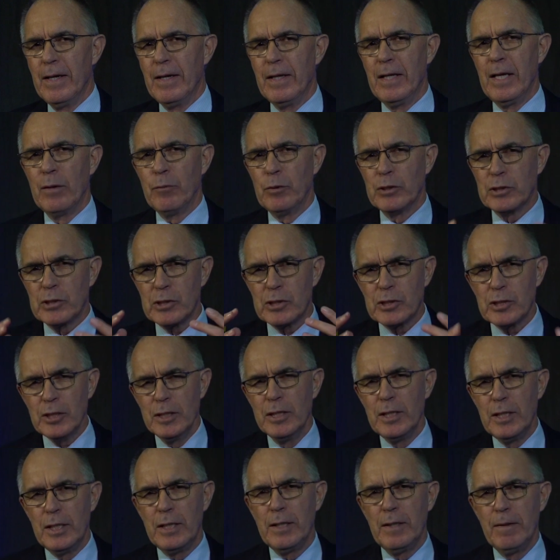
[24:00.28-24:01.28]
it was
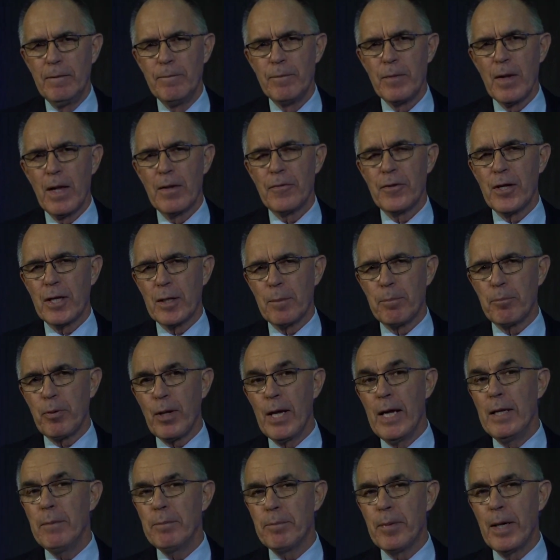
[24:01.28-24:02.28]
seen that a
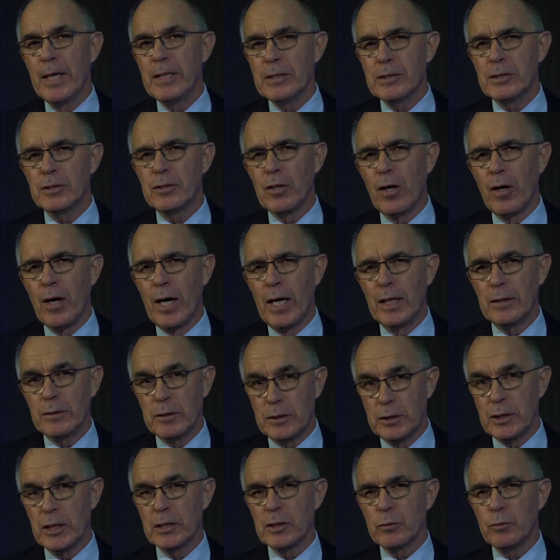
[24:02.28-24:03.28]
plant-based diet,
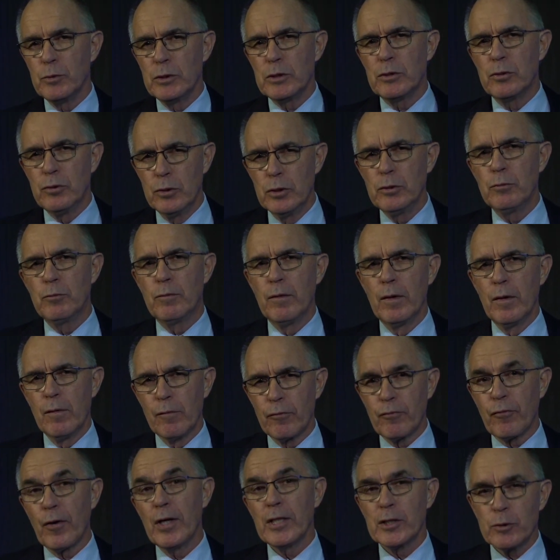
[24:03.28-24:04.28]
just with good
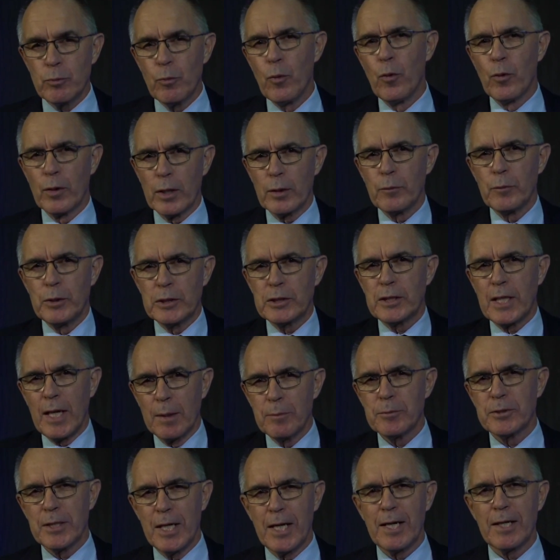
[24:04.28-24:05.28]
fresh water which
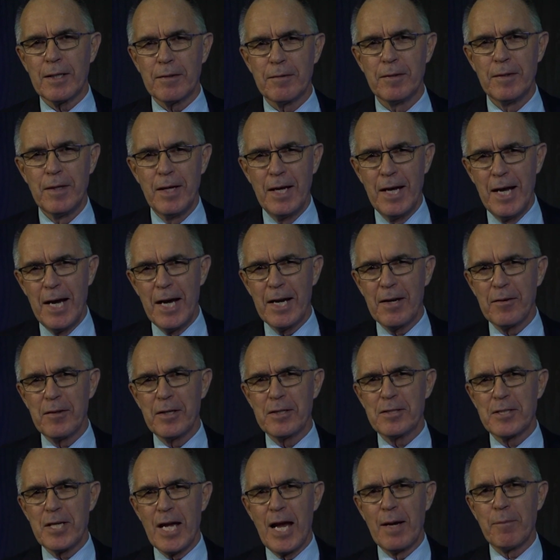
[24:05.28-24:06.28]
comes out of the
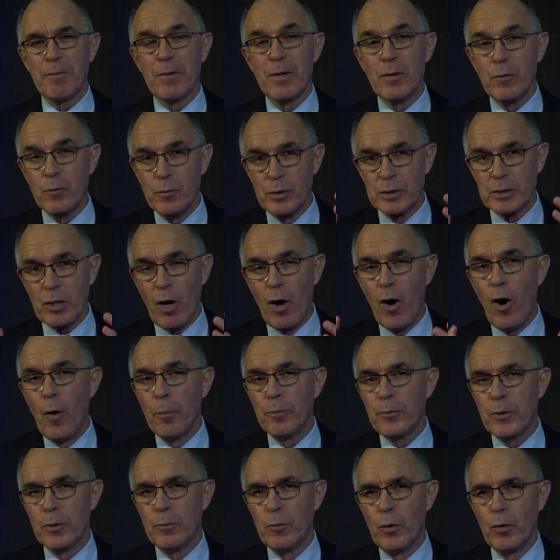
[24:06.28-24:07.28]
tap, was
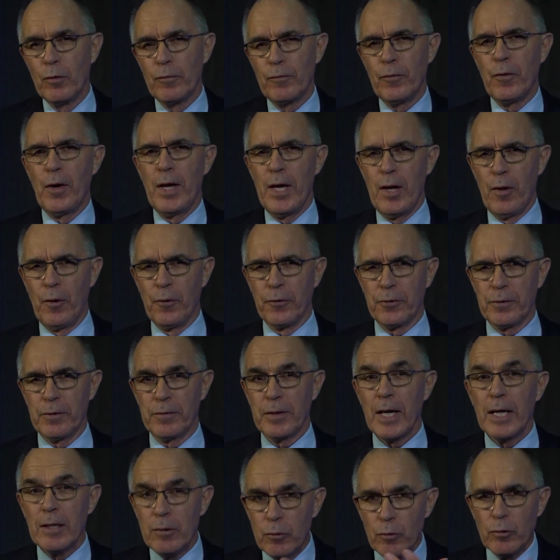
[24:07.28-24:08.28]
optimal for health.
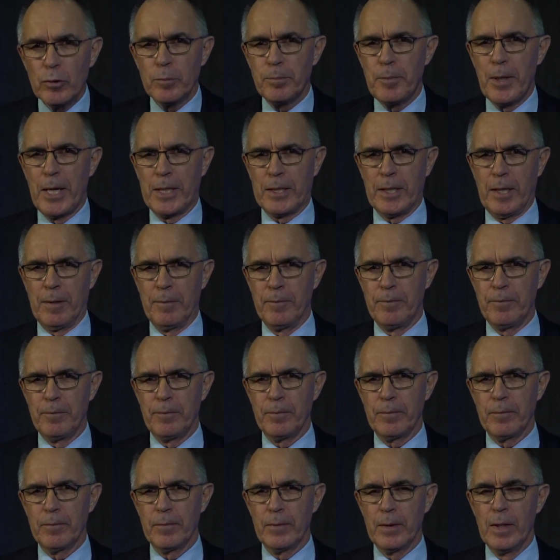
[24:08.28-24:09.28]
They looked better.
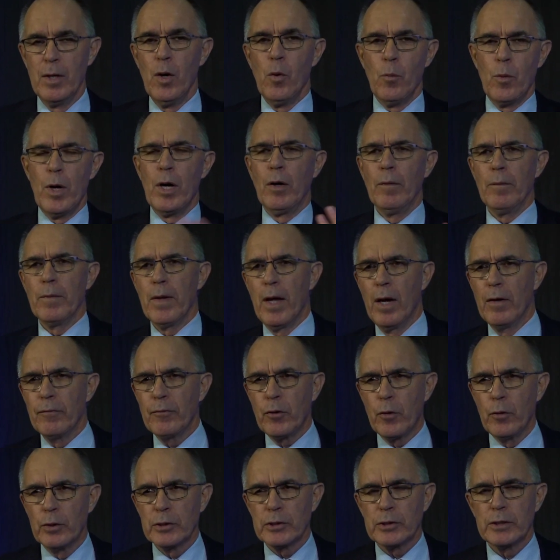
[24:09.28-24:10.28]
Well, of
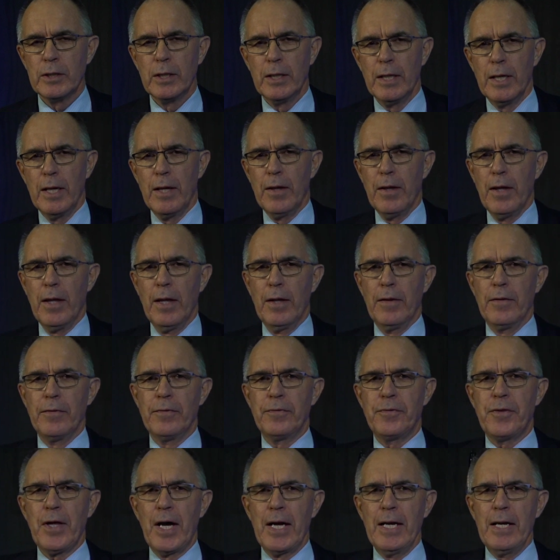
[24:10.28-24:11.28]
course,
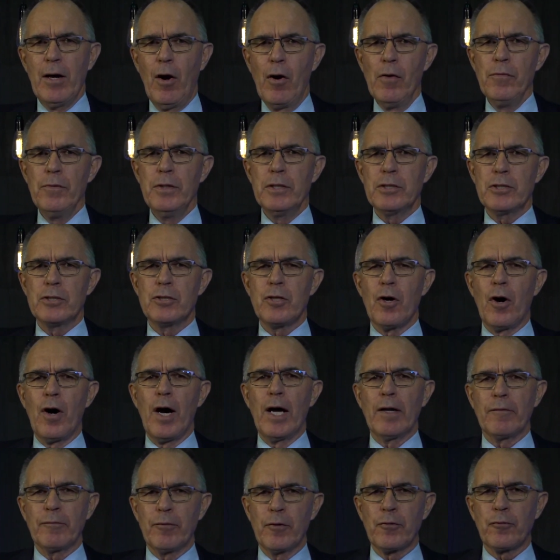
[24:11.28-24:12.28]
they on this
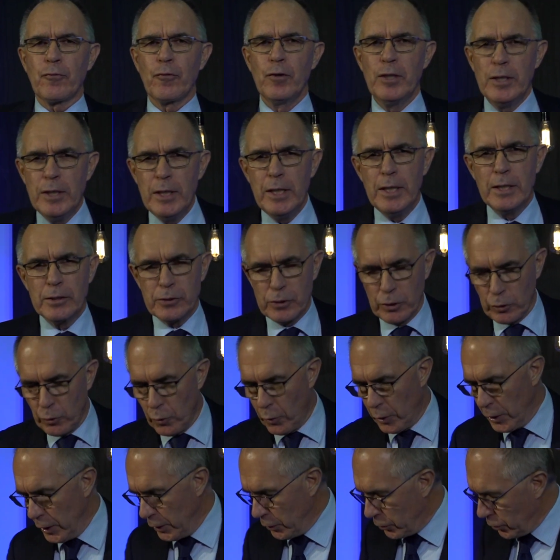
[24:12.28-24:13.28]
diet for 3 years,
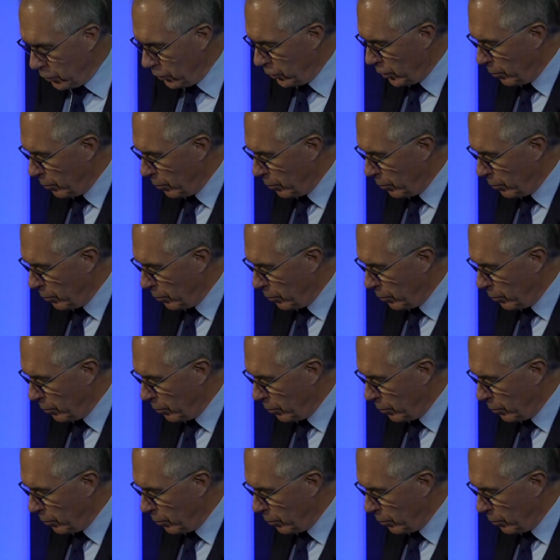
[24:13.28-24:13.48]
according to the